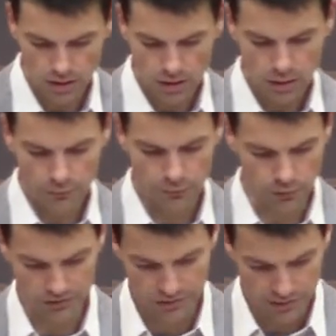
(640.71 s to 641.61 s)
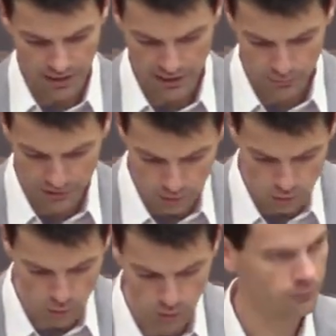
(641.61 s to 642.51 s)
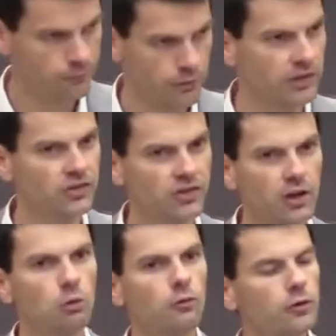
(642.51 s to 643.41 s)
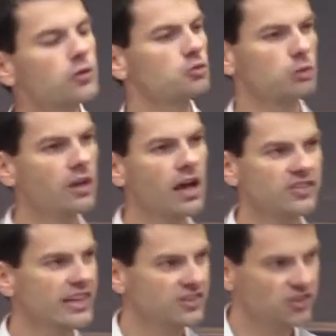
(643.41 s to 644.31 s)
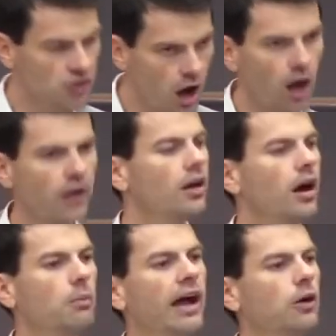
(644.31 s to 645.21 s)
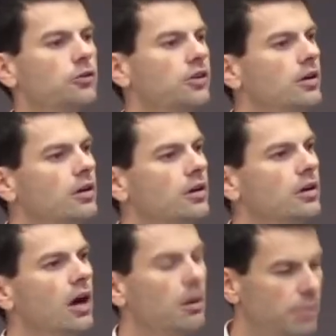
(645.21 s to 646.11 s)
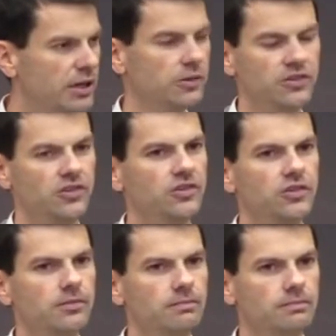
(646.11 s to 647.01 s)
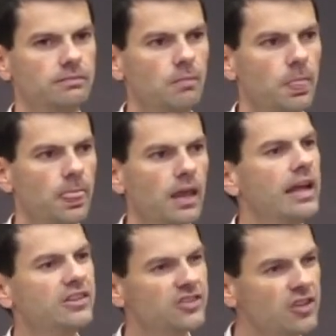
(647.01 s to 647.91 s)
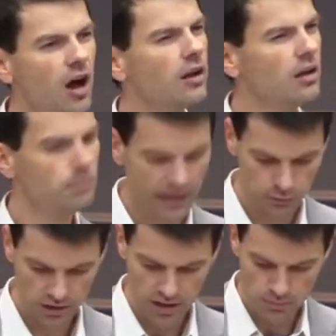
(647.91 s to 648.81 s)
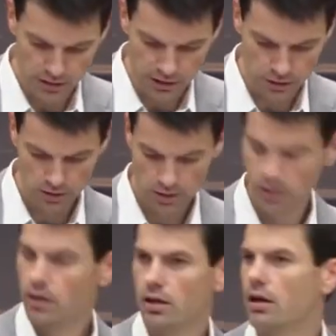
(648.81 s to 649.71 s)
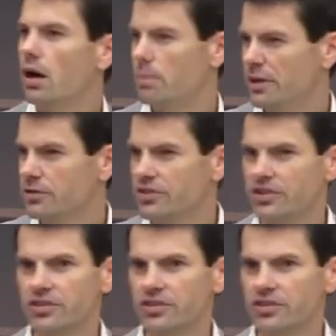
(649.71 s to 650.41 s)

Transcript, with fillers: First, how do we know who are our friends? Well, first, realize it's not about appearances. It's not about mere appearances.